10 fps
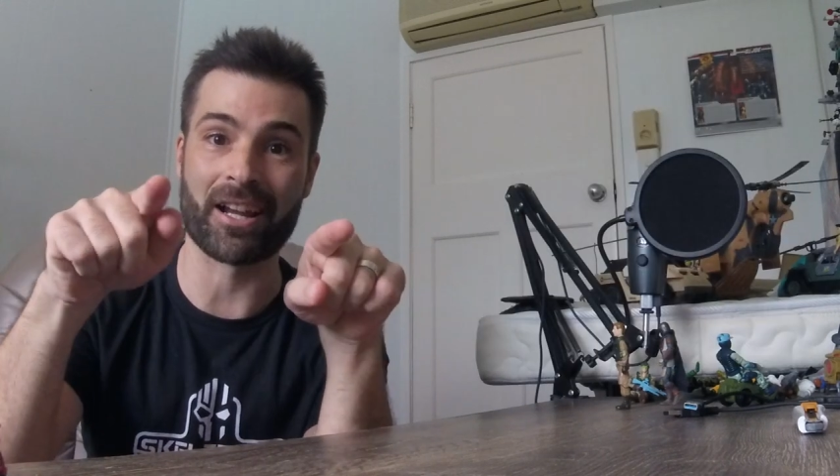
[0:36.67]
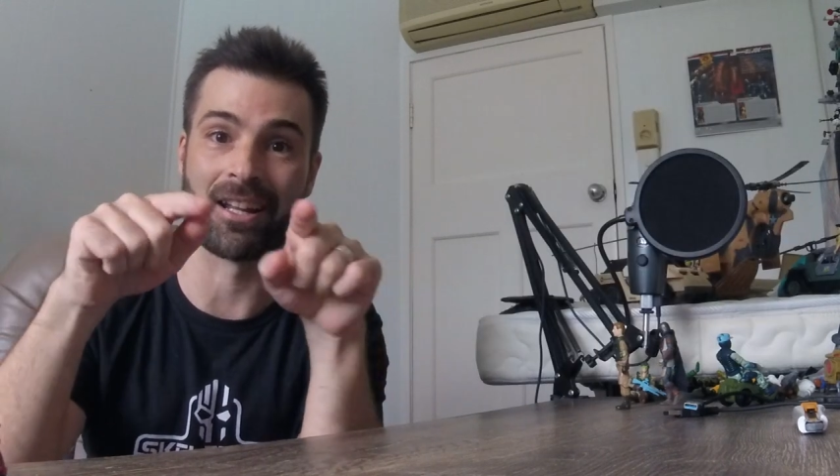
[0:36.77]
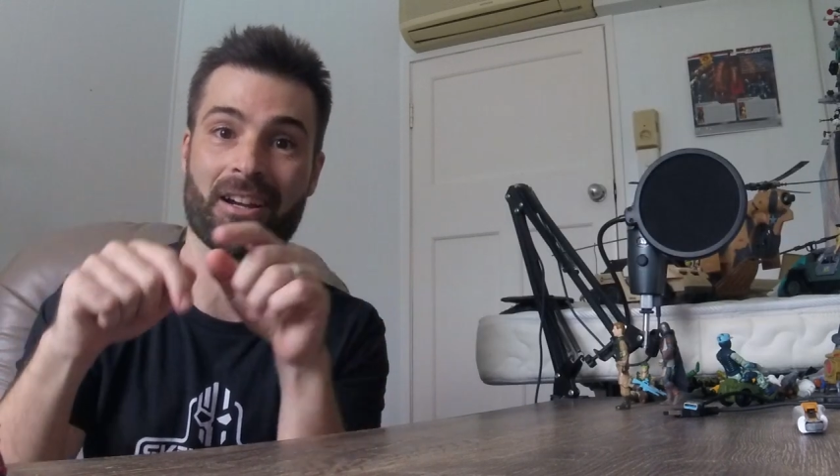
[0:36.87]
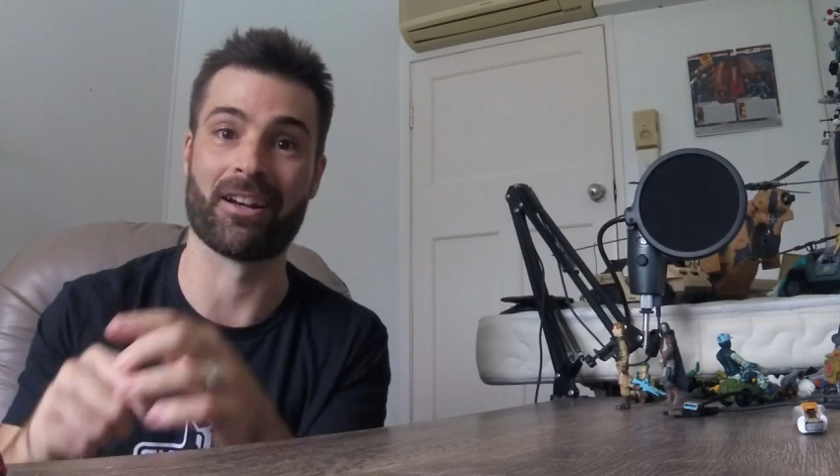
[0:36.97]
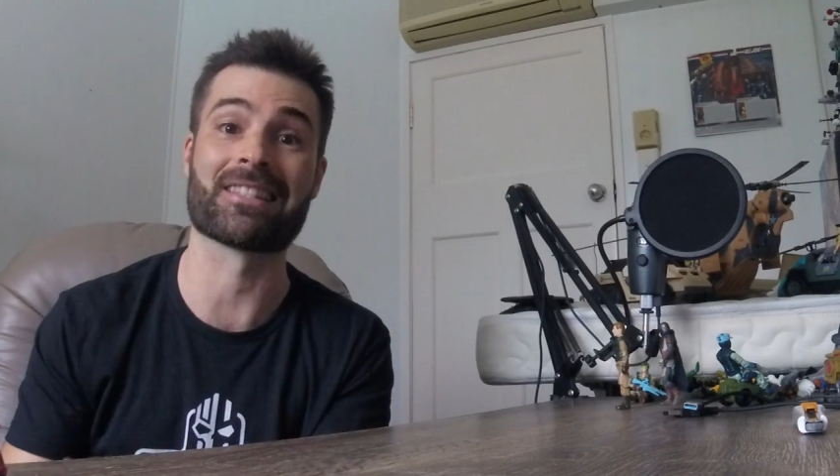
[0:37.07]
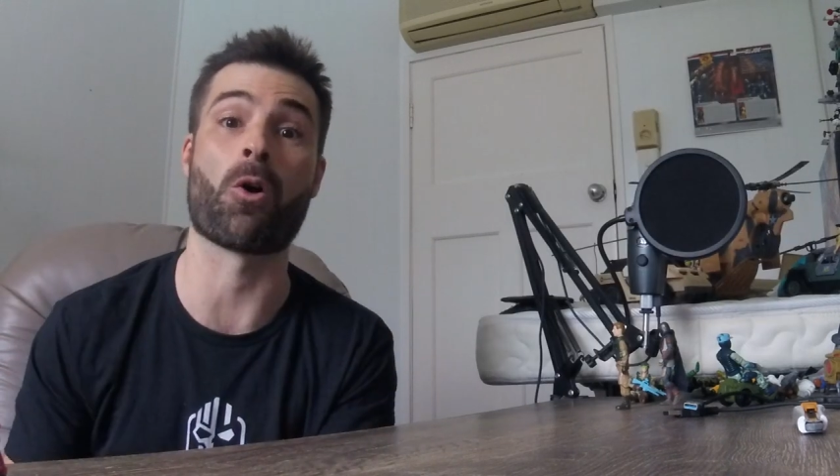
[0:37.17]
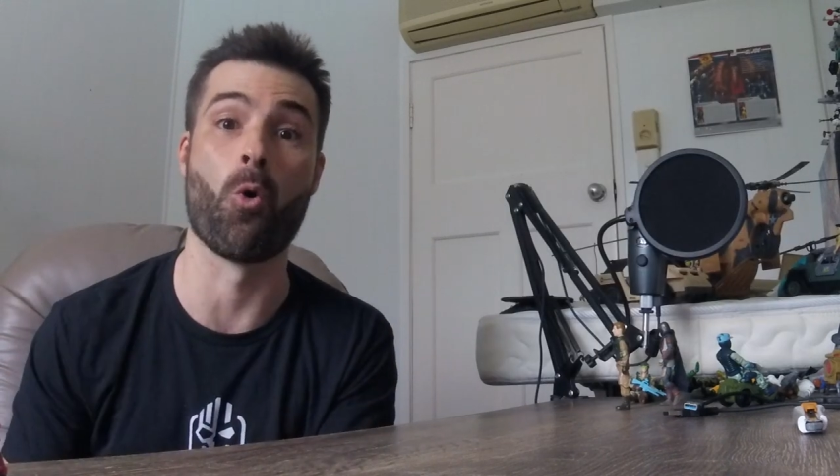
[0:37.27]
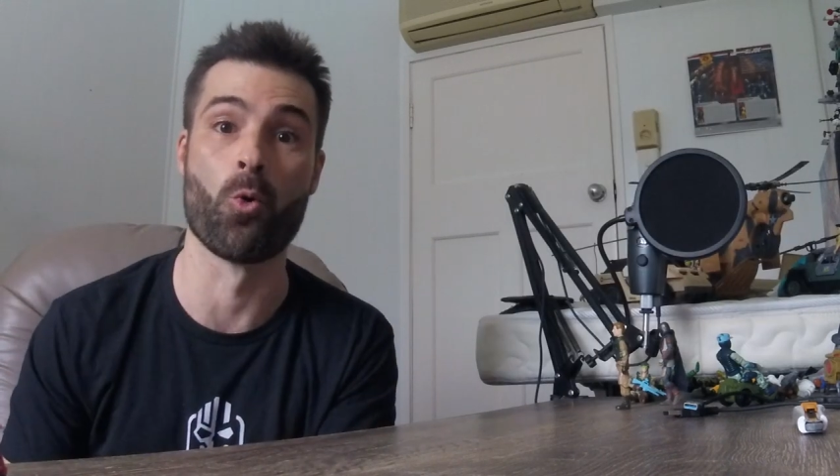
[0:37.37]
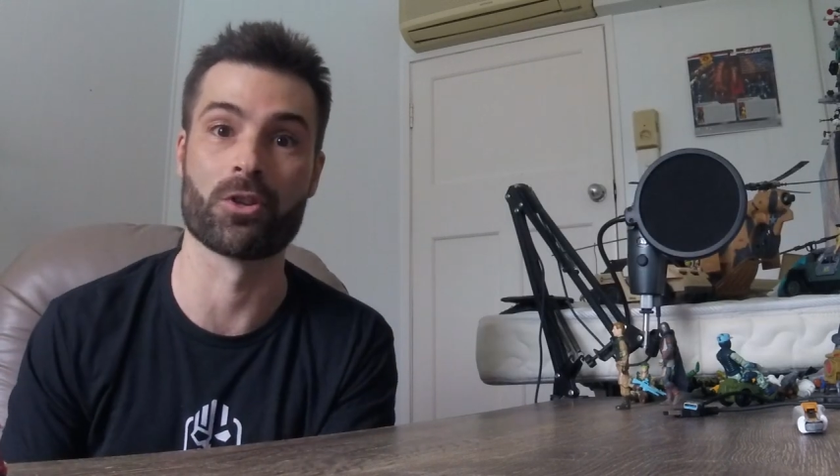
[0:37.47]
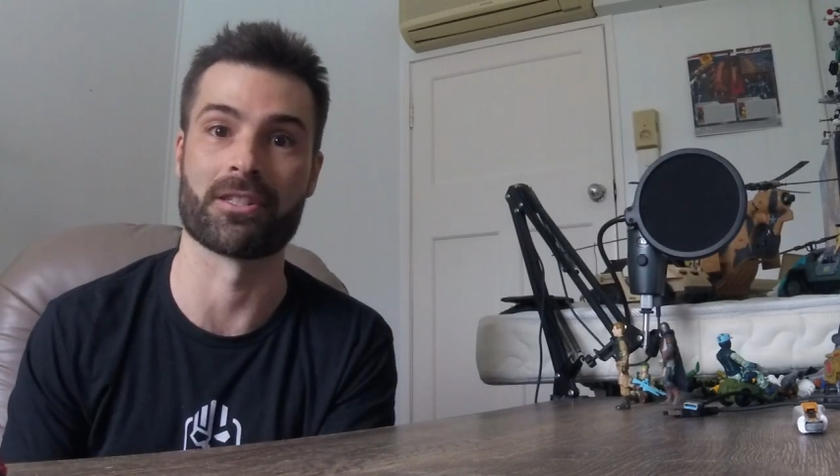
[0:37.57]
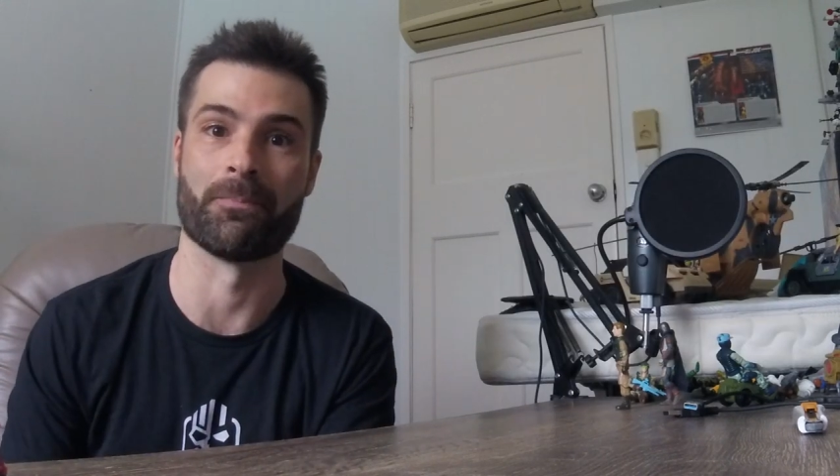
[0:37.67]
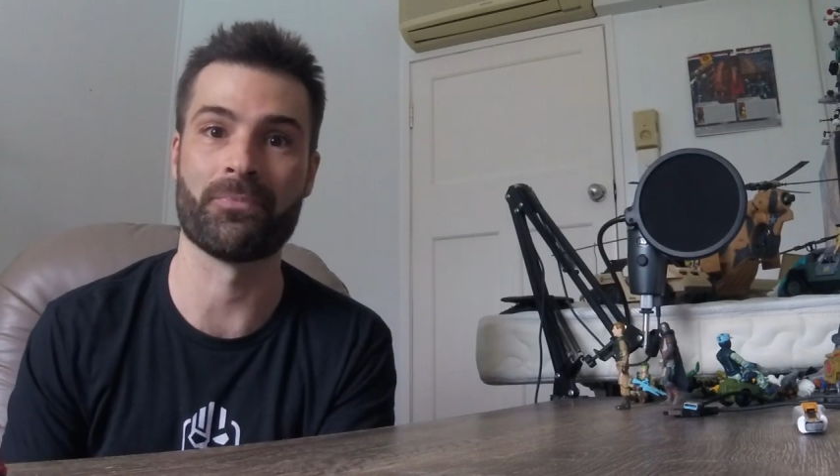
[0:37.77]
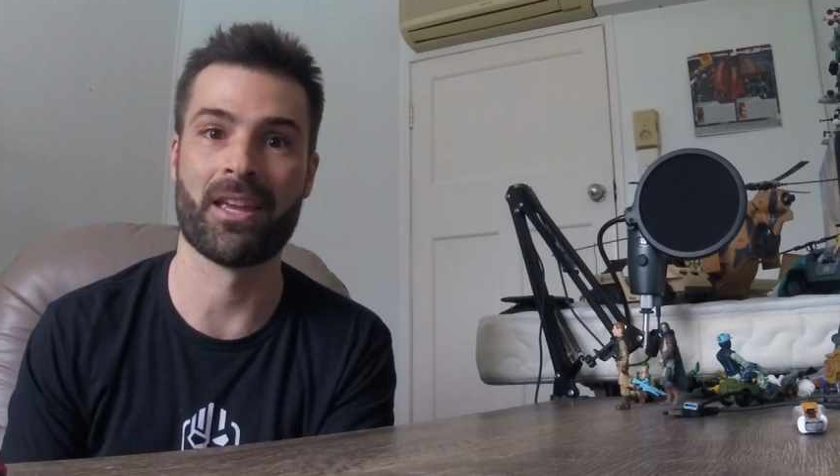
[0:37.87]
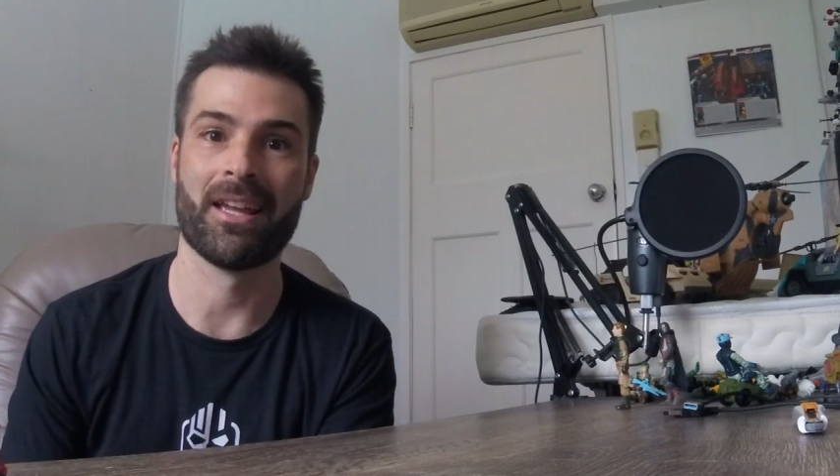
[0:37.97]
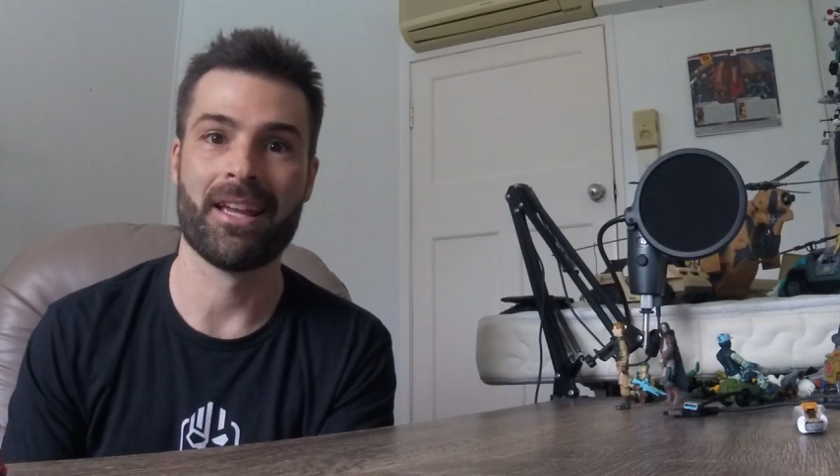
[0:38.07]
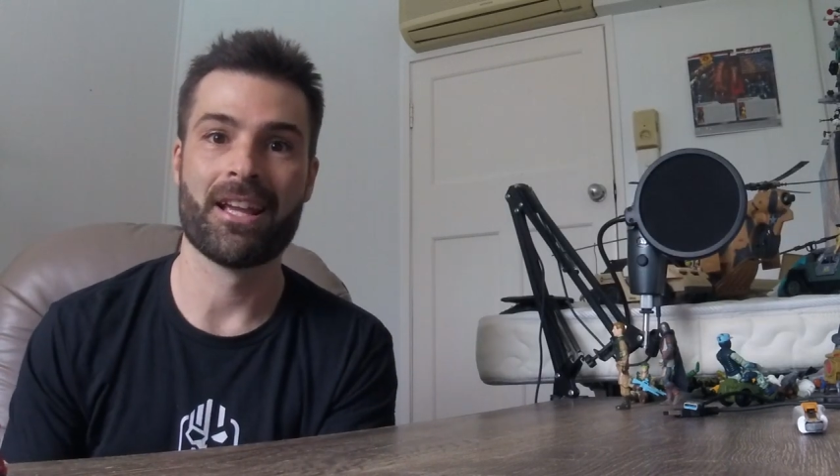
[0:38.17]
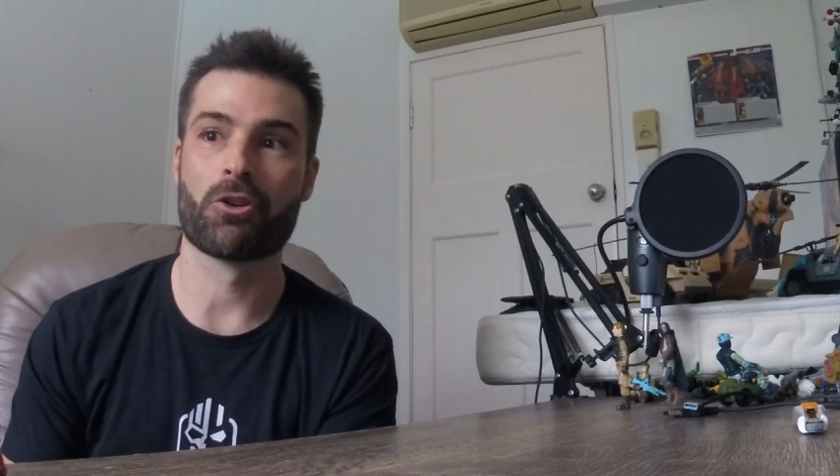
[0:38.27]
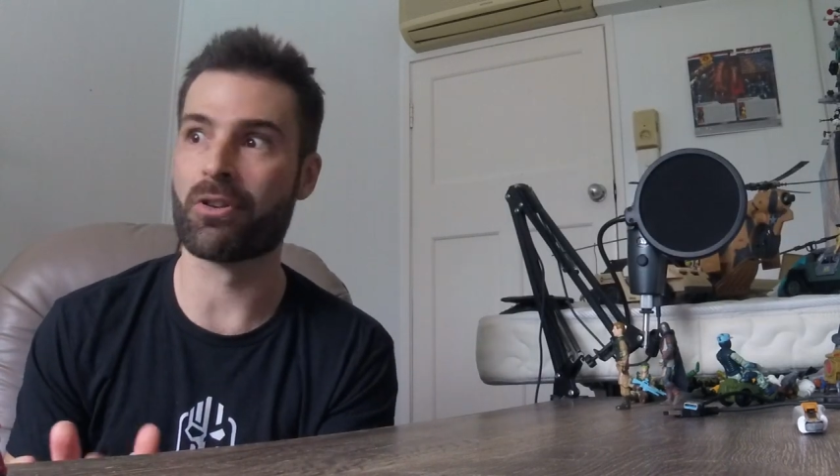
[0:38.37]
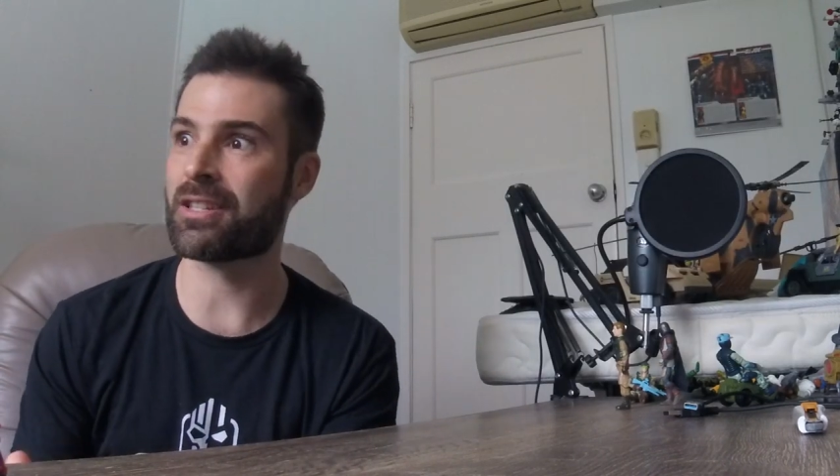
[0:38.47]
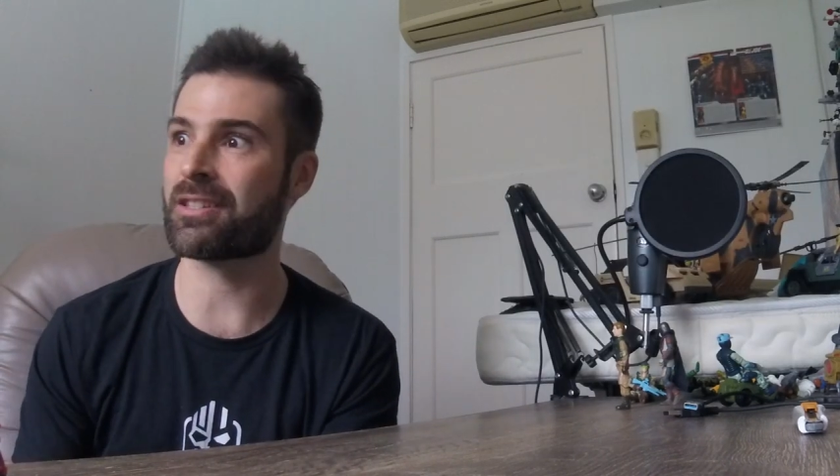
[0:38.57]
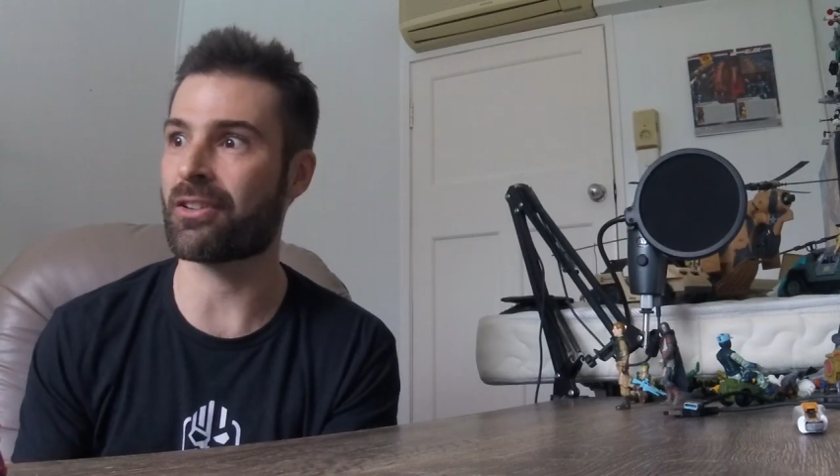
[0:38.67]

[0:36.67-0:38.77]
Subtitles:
it out, it's awesome. Chris